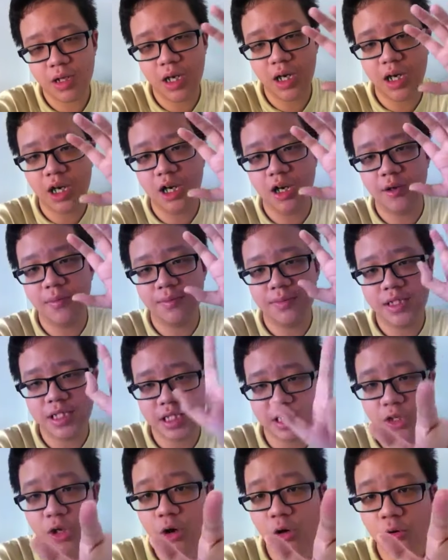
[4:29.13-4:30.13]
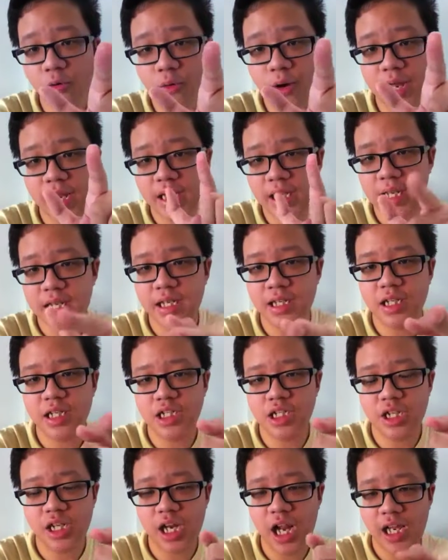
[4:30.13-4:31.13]
Um, just go and hit
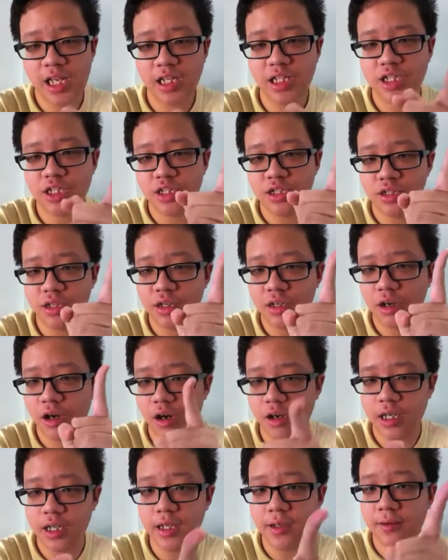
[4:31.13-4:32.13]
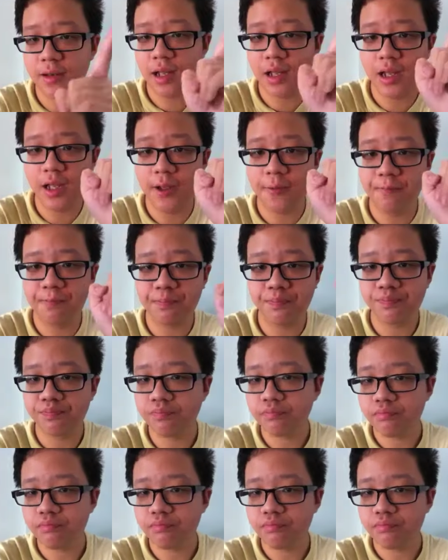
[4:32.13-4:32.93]
the like on it, and